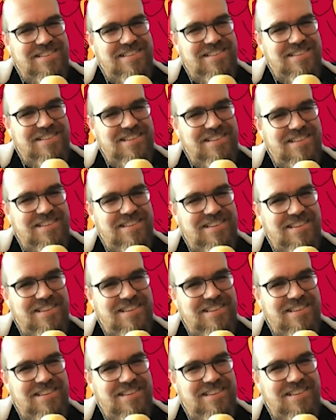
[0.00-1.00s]

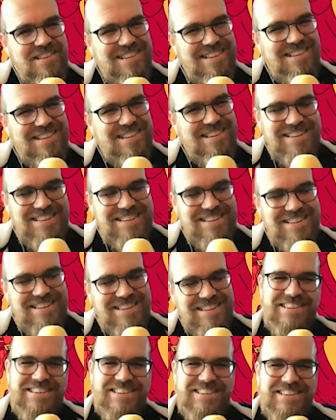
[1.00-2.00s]

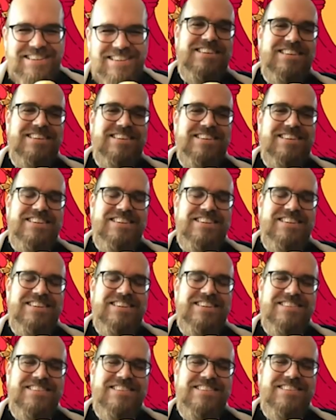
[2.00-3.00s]

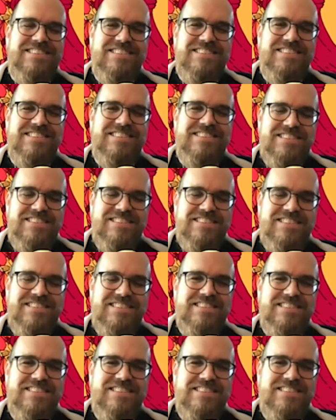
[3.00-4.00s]

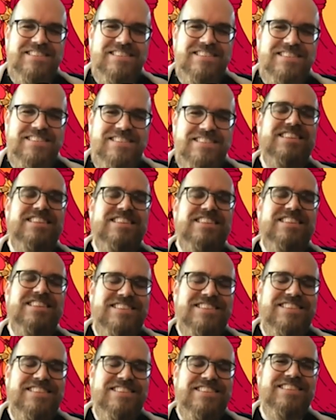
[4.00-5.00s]

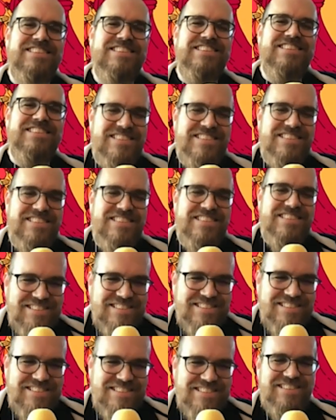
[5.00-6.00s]

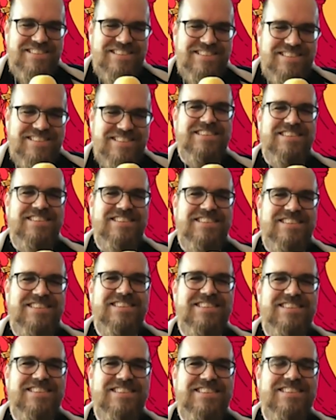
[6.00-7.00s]

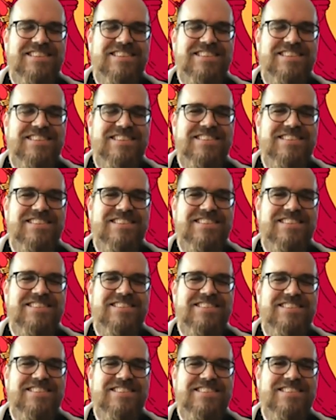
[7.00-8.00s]
(not speaking)